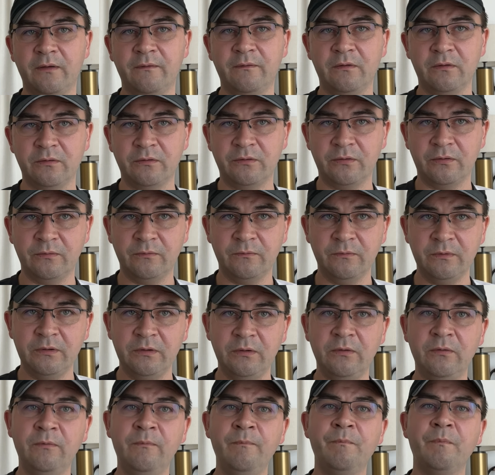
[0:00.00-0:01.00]
have your drone
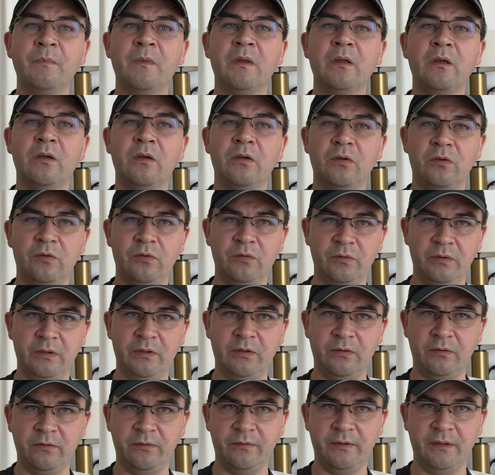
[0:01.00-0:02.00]
with you, you
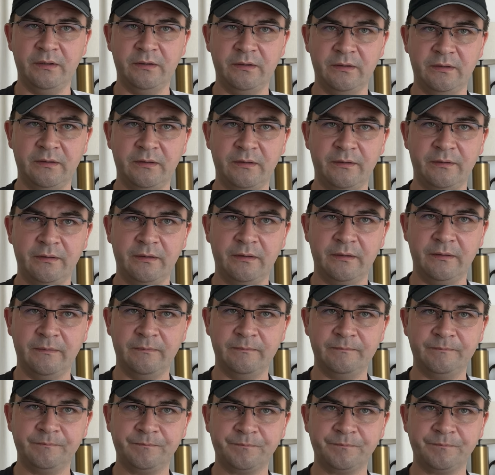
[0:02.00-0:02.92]
need to register it.